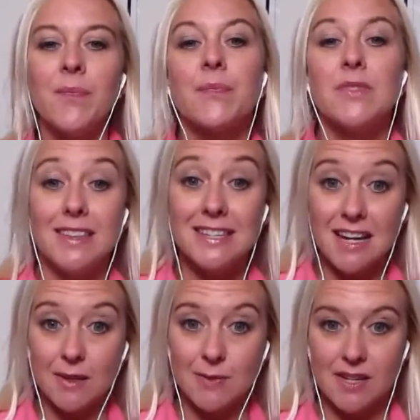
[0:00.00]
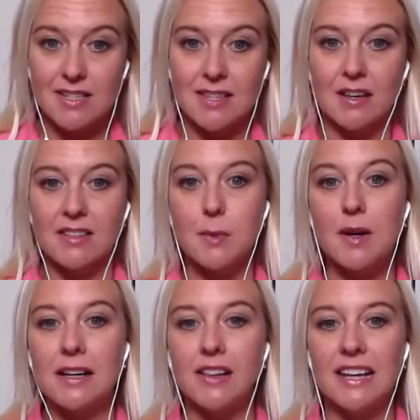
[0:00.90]
The other downside to that as
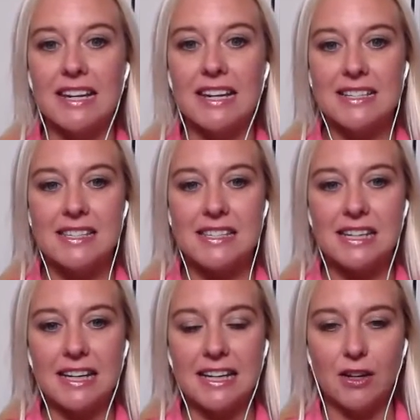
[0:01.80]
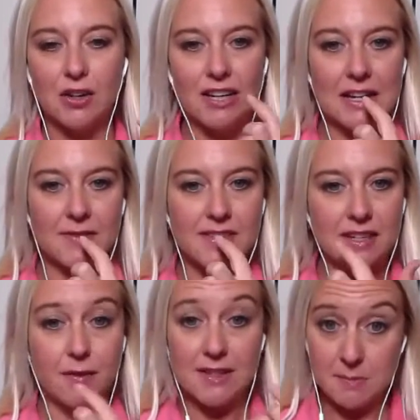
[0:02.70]
well is it leaves,
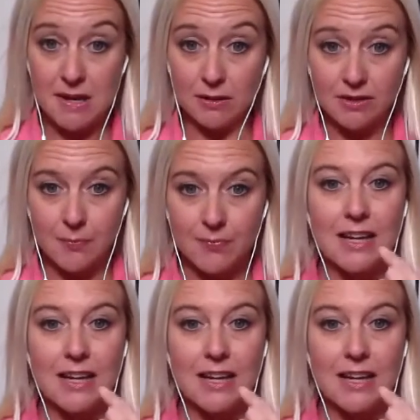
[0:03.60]
if it's milk,